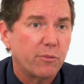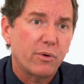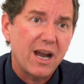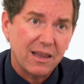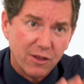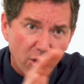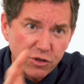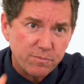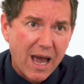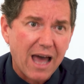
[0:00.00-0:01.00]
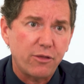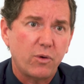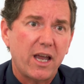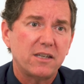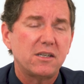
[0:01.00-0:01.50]
brain, those
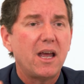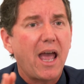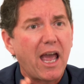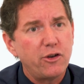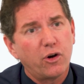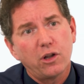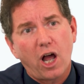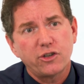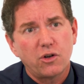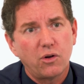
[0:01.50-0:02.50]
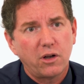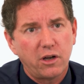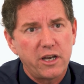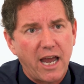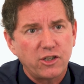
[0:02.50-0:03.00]
pathways and neurological
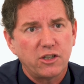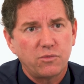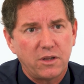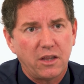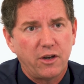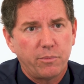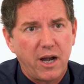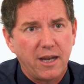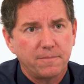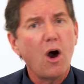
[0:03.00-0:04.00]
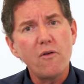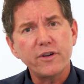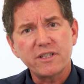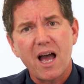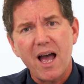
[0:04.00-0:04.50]
connections within their brain. Over
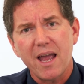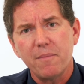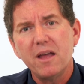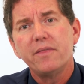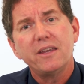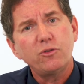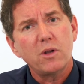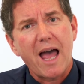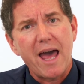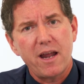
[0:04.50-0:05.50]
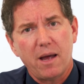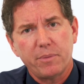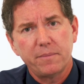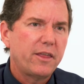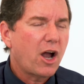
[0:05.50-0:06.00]
time, this will add up.
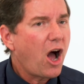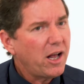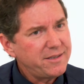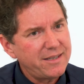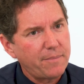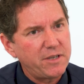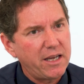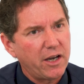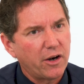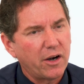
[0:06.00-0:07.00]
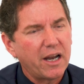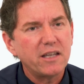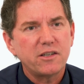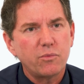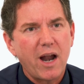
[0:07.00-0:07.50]
The concept here
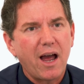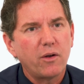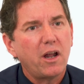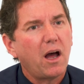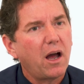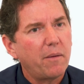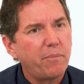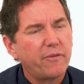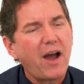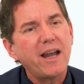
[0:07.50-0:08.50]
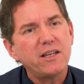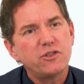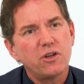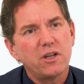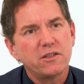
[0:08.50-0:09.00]
is around providing
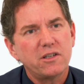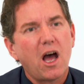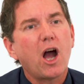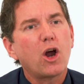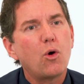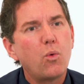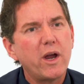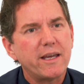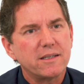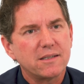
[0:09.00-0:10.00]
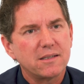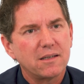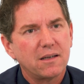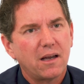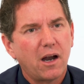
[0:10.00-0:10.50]
students a quiz
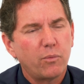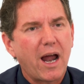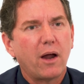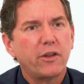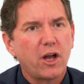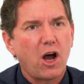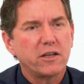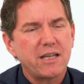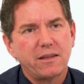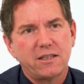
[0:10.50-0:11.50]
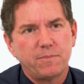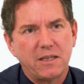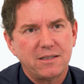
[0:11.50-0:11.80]
around the content that's been